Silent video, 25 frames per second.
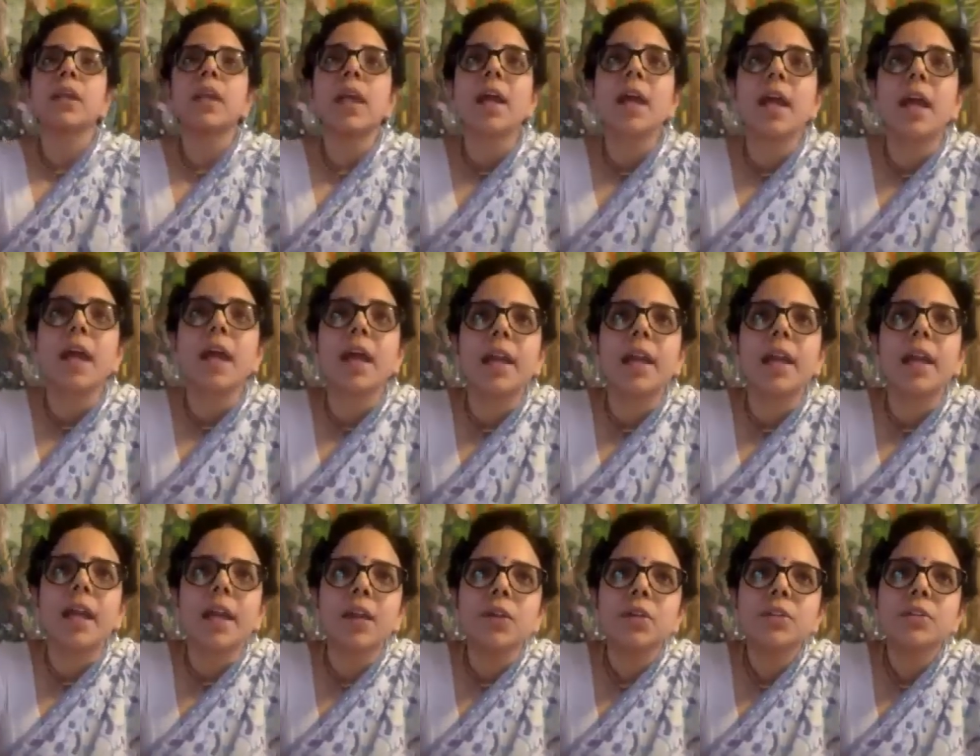and I
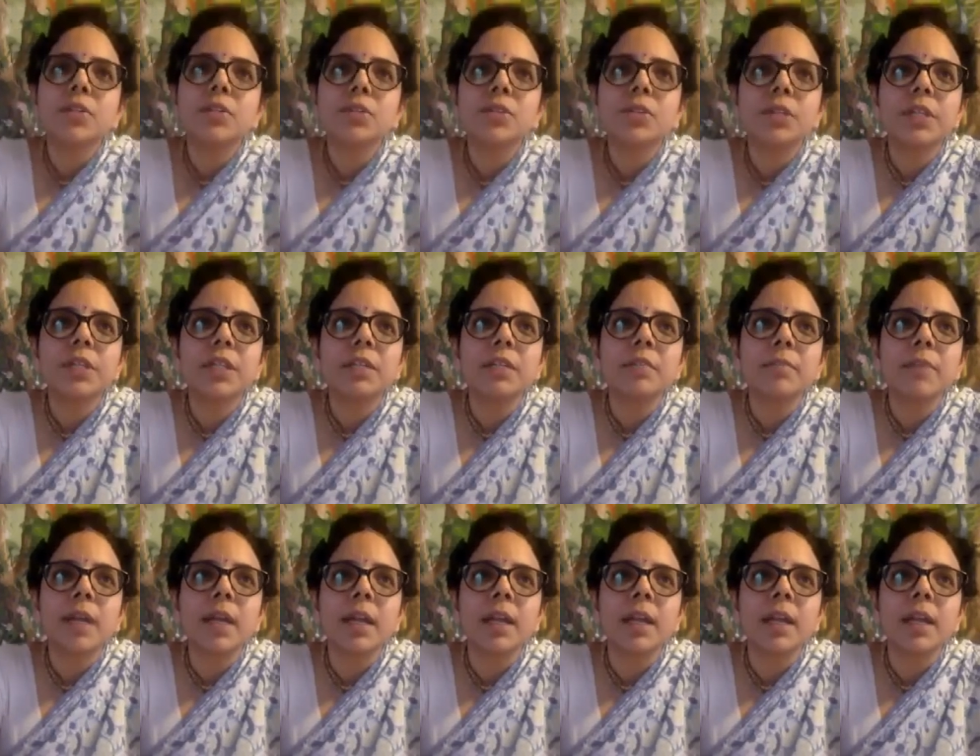also, in
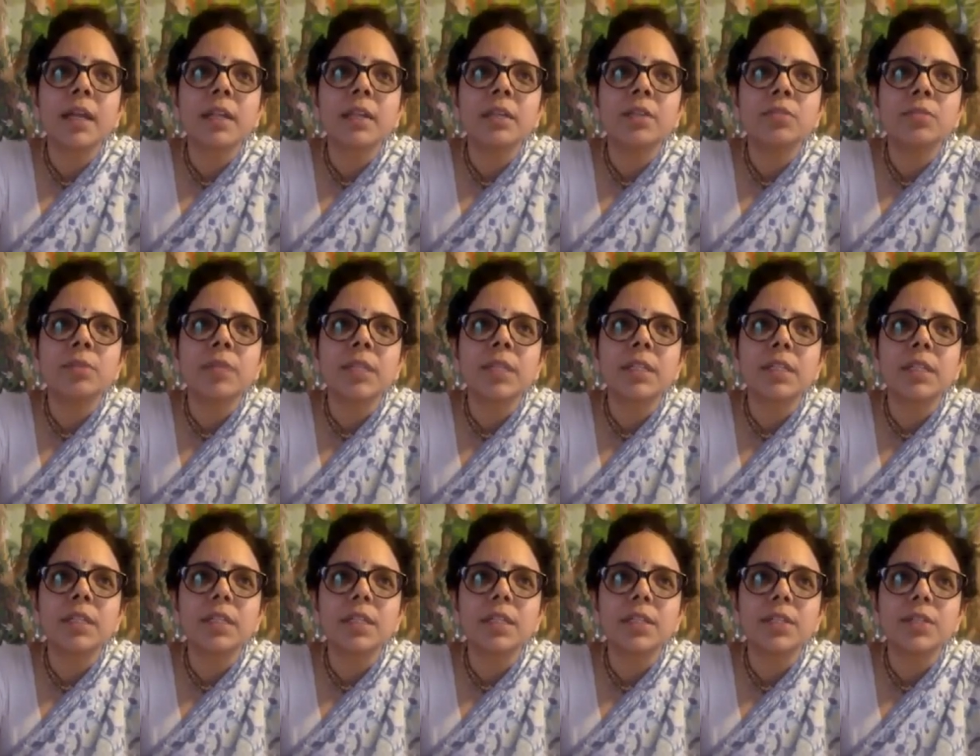my 20
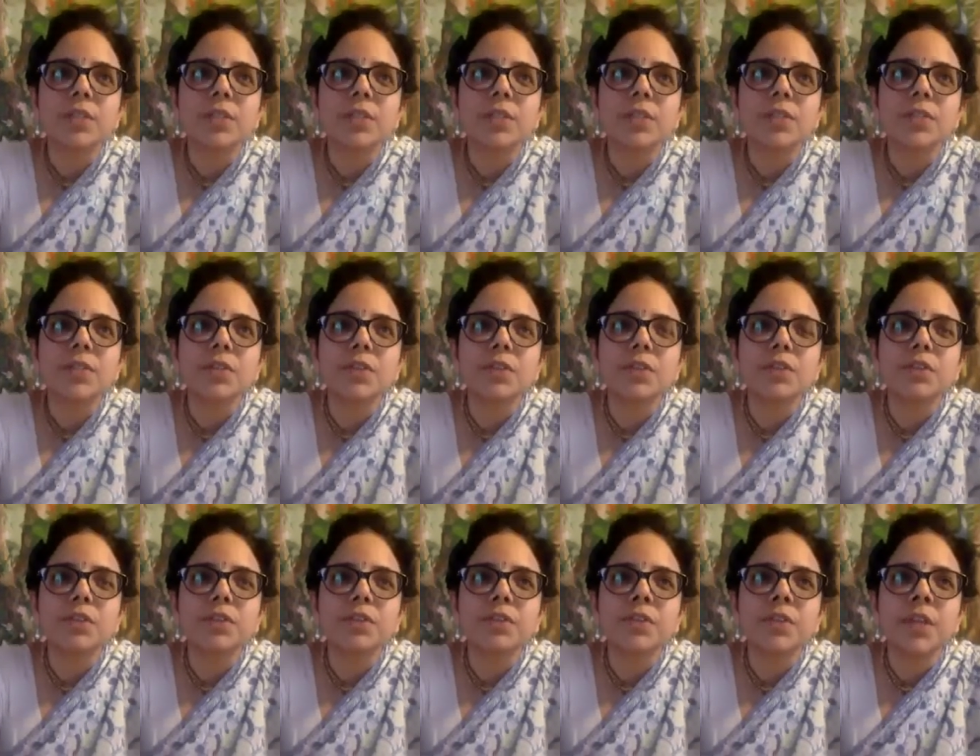years of
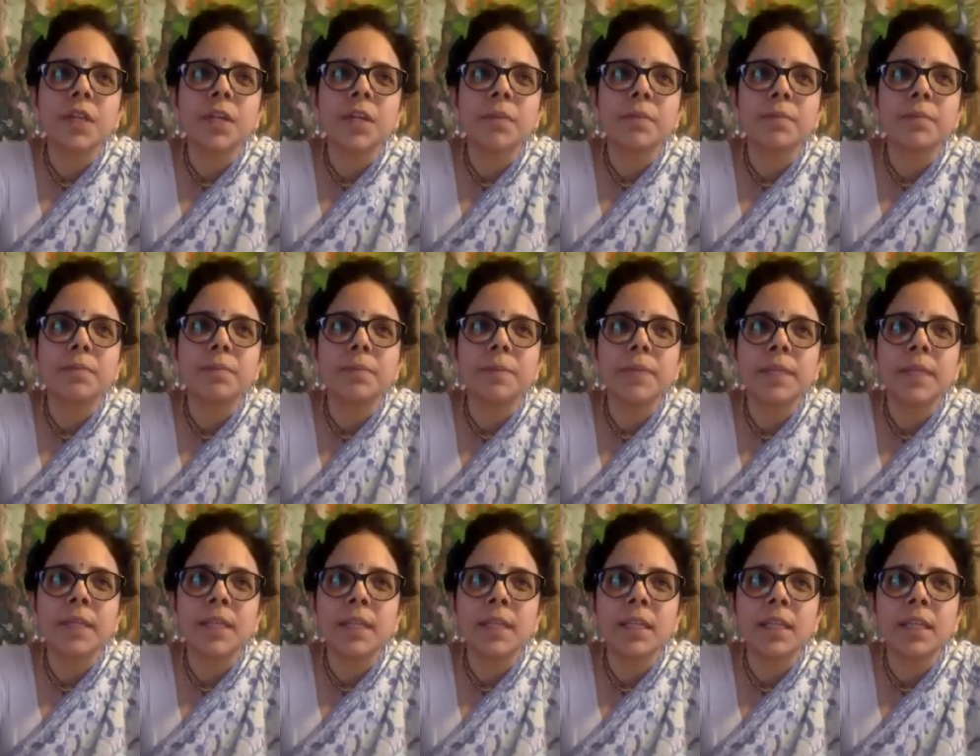
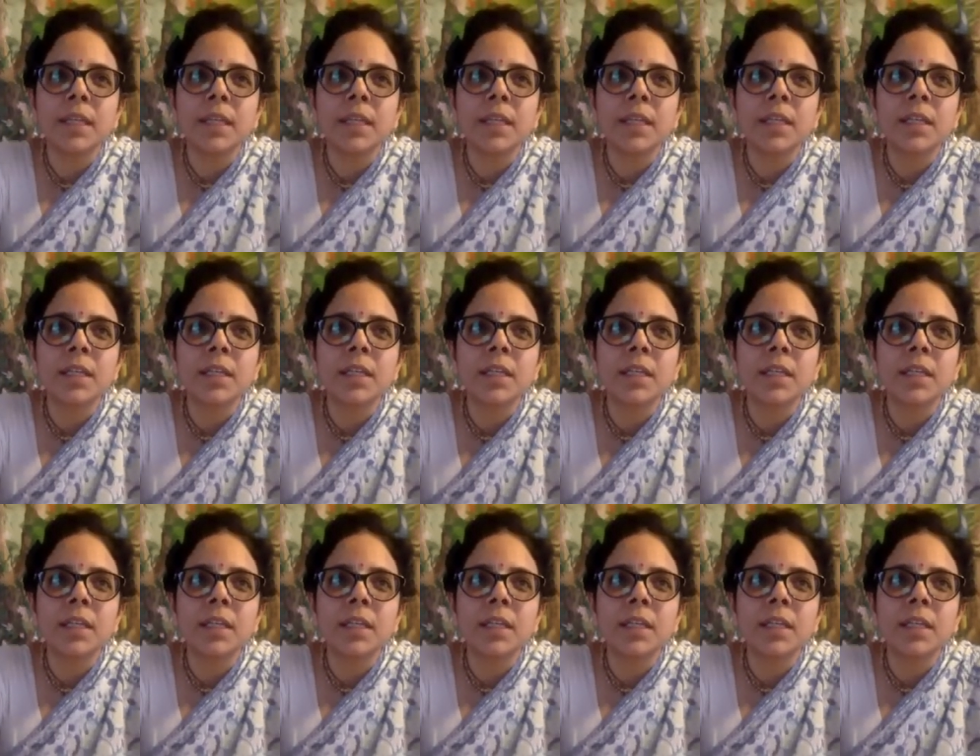being